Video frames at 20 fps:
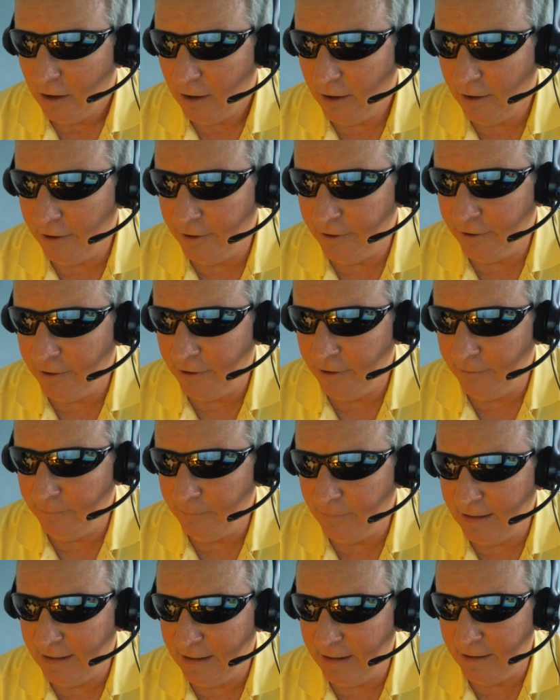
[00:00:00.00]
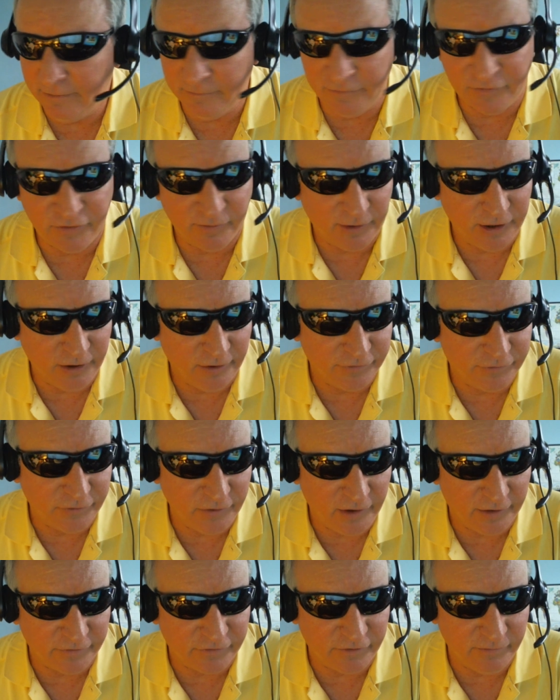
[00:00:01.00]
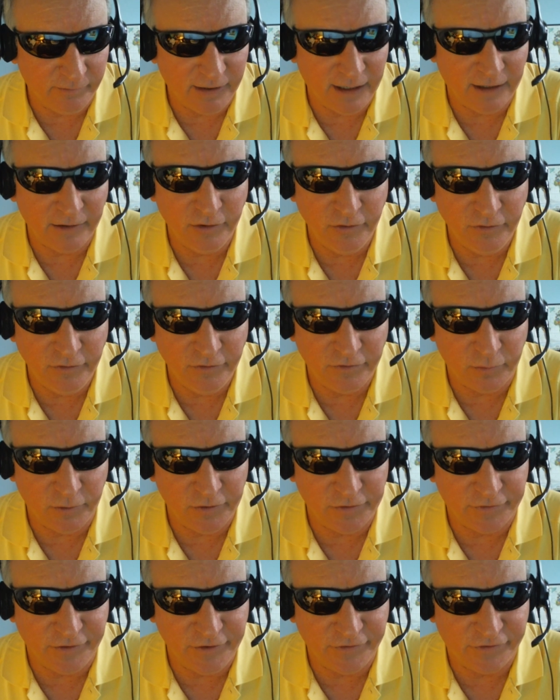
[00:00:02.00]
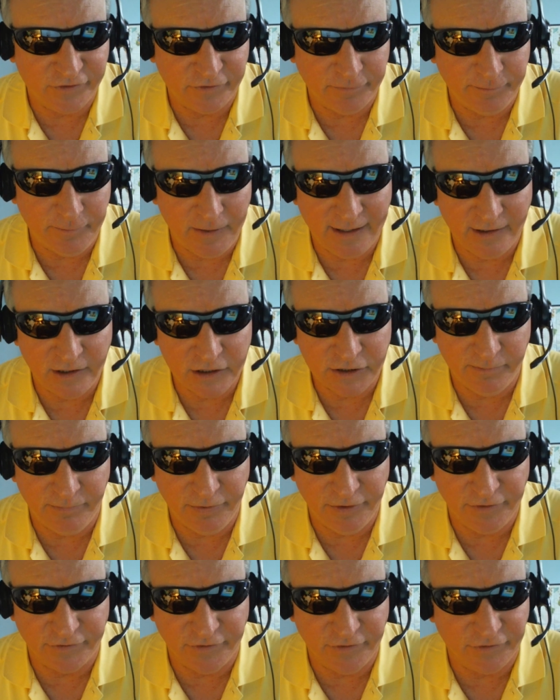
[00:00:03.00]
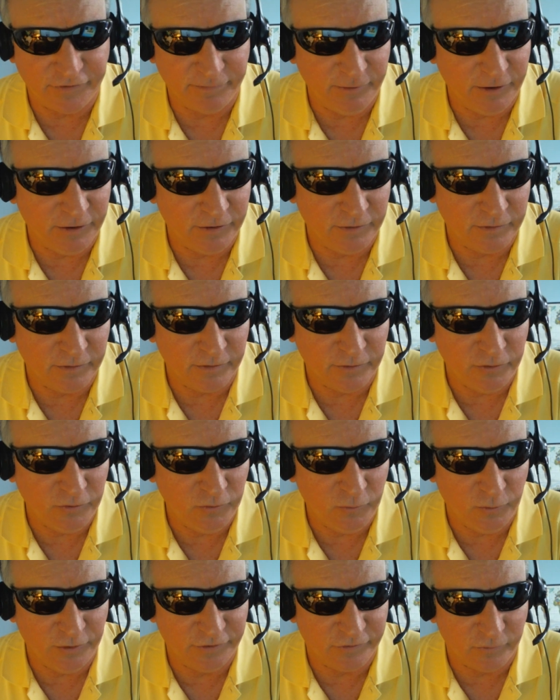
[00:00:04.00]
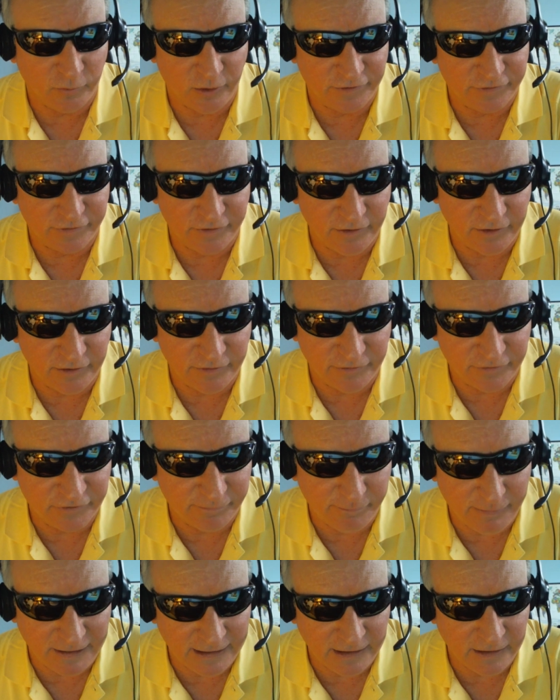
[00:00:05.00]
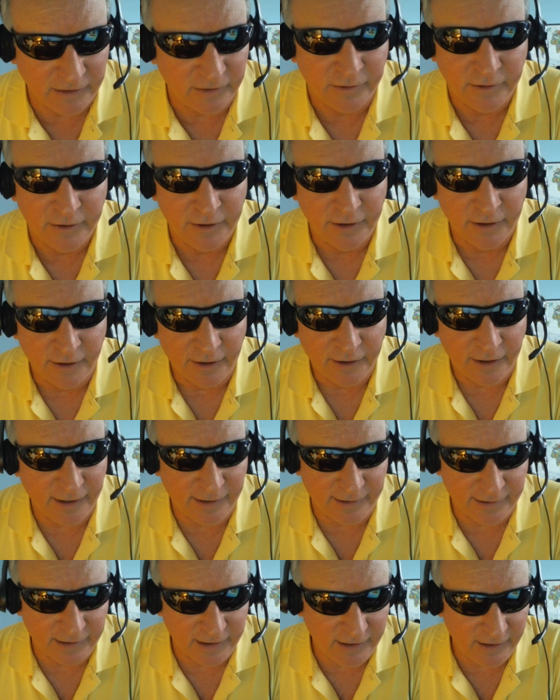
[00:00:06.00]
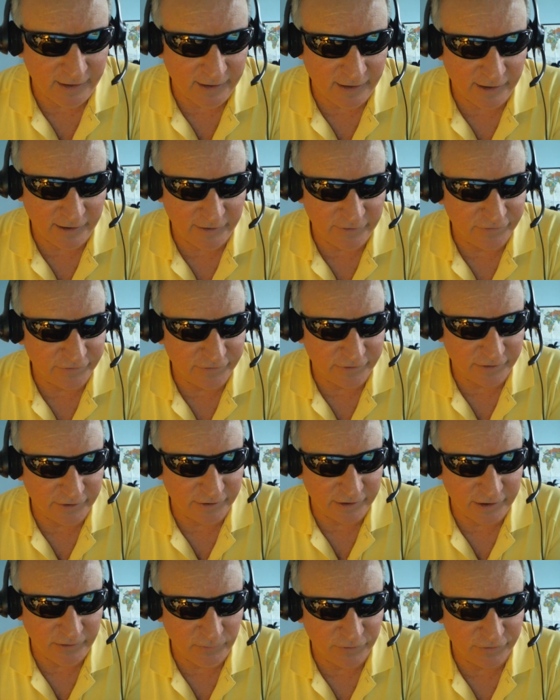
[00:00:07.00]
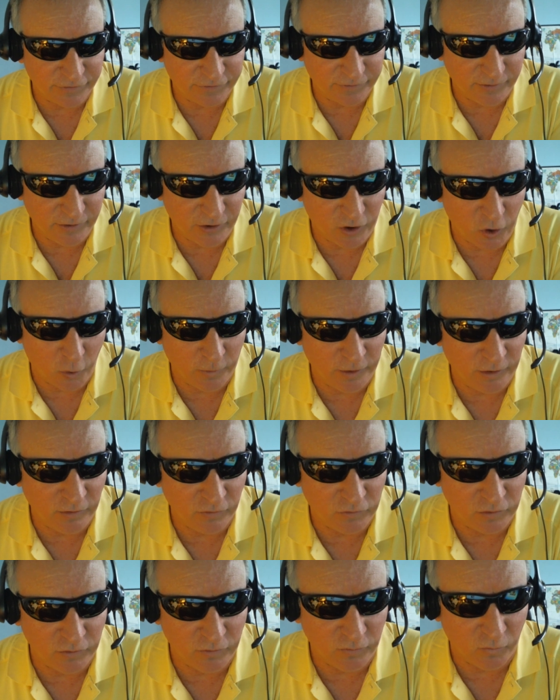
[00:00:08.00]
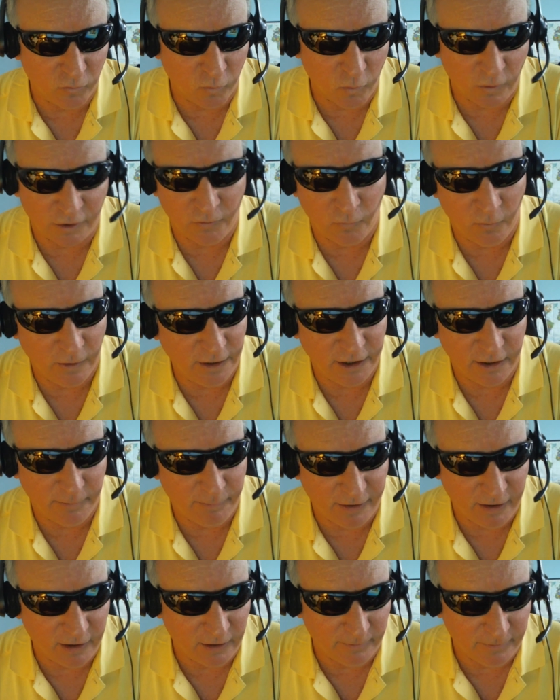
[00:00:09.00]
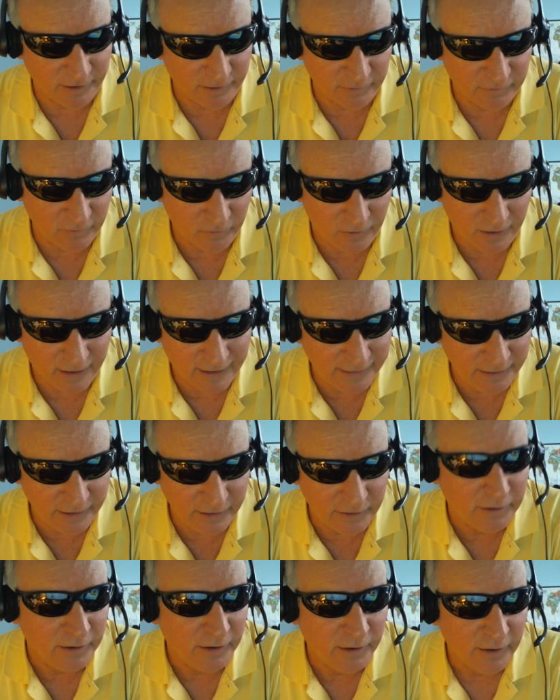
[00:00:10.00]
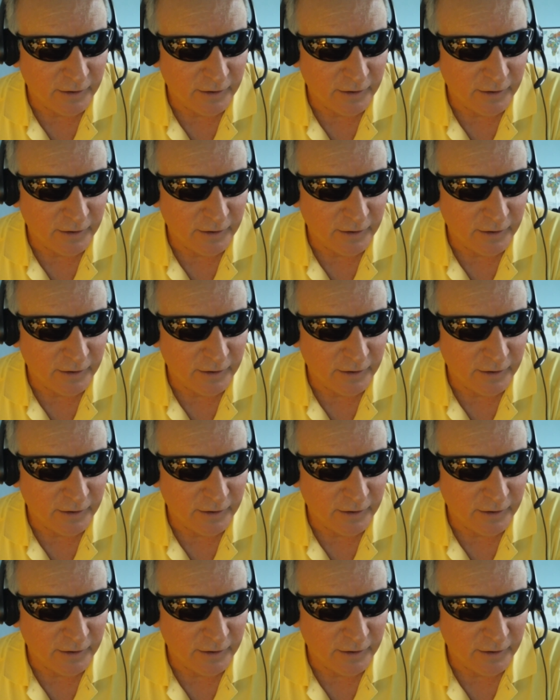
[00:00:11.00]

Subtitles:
And somebody else who got some bad news was this Spanish businessman who was arrested in Spain, and he was going to run away to Panama to hide.